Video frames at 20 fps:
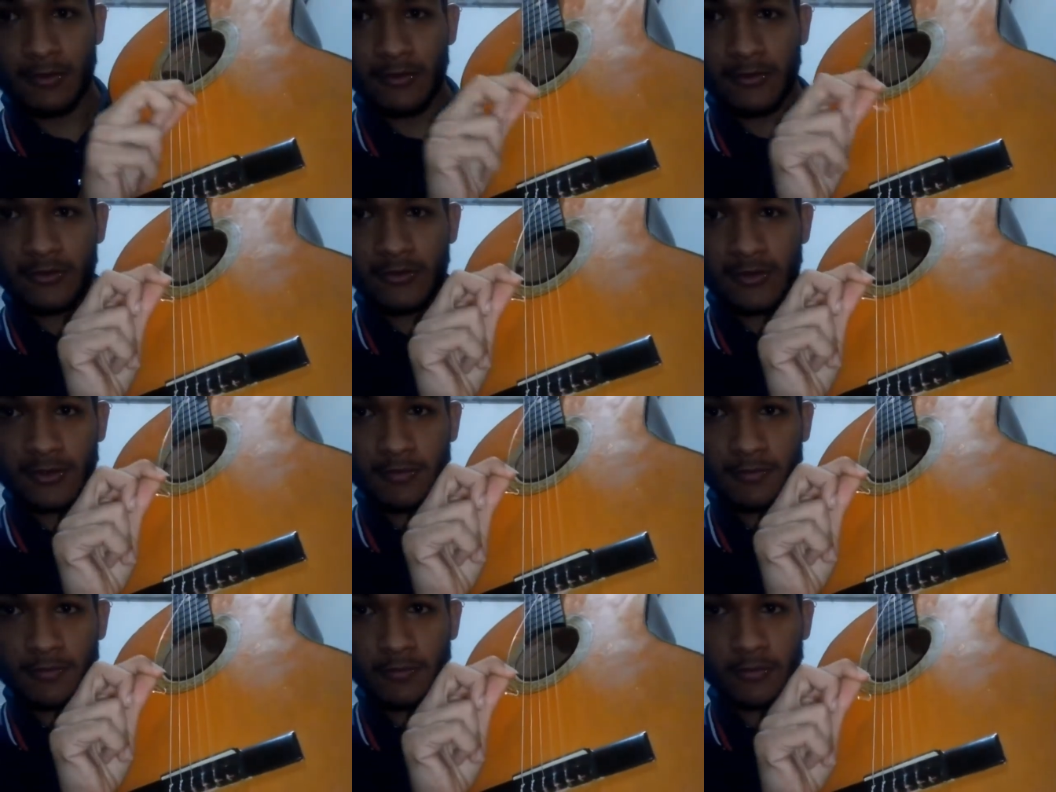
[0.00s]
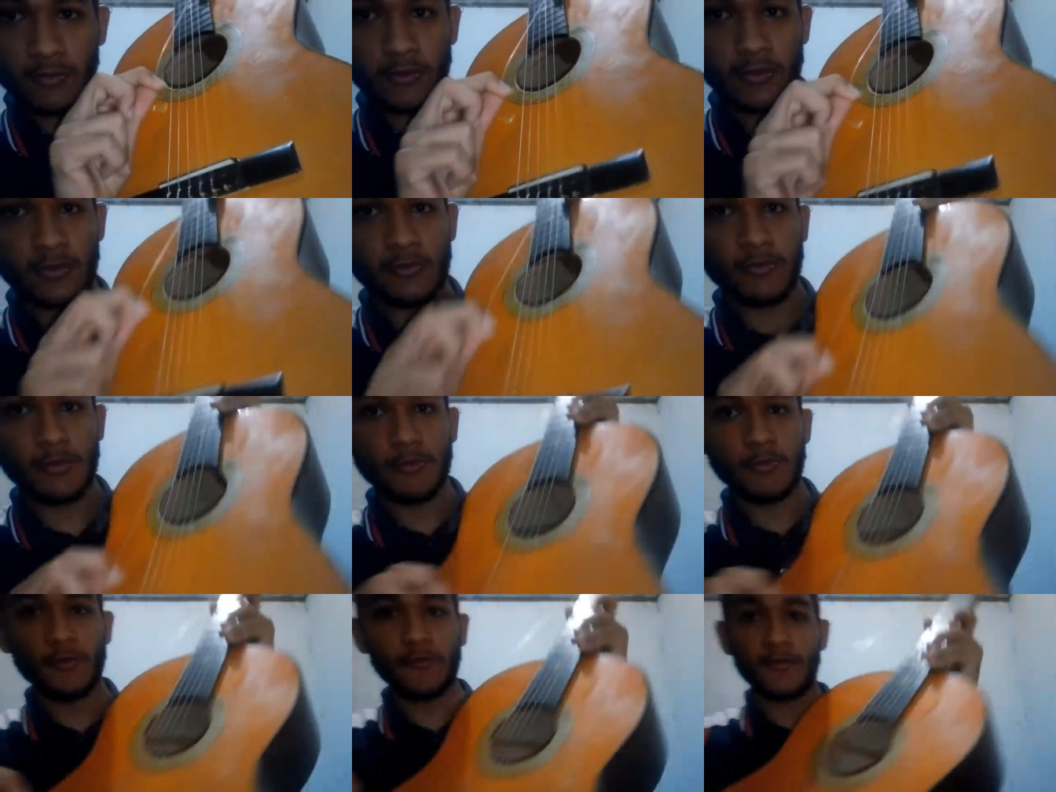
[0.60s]
loosened, you
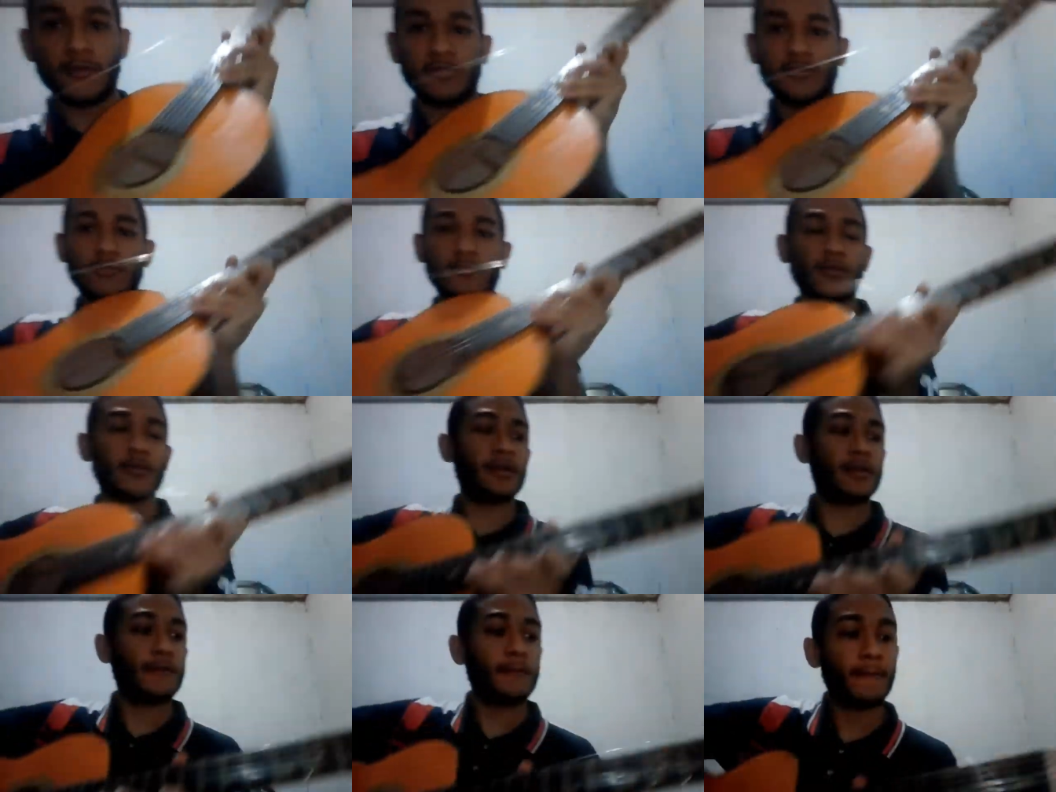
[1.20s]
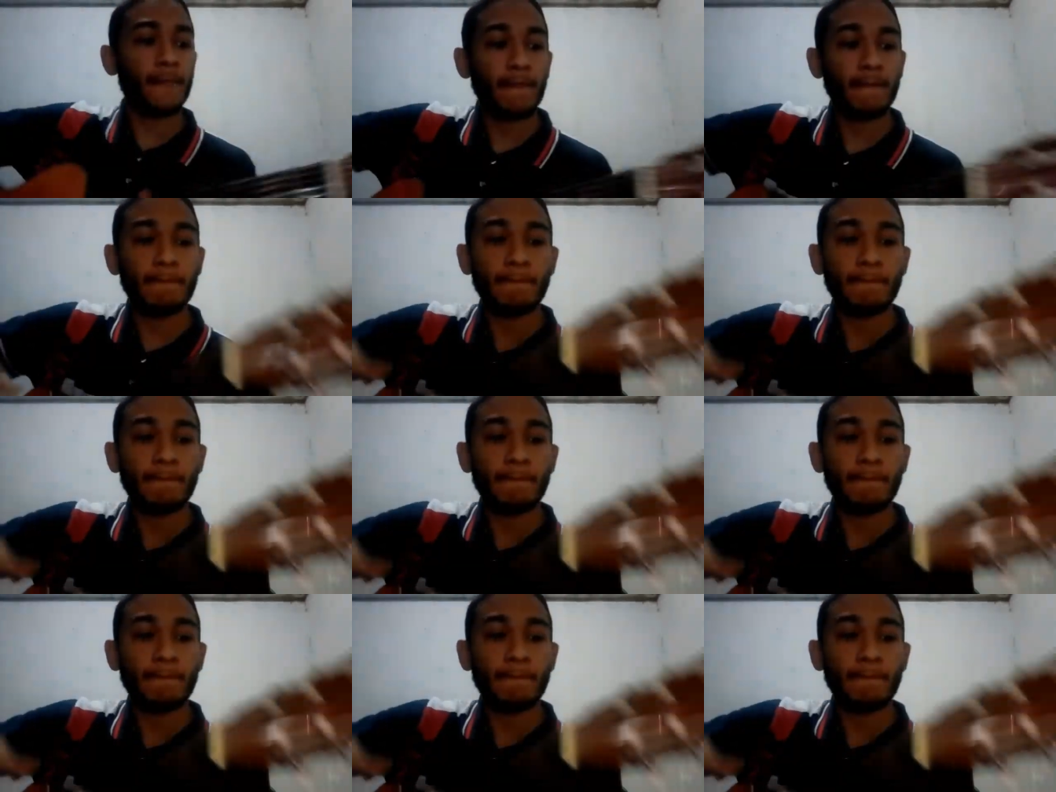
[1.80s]
can remove the string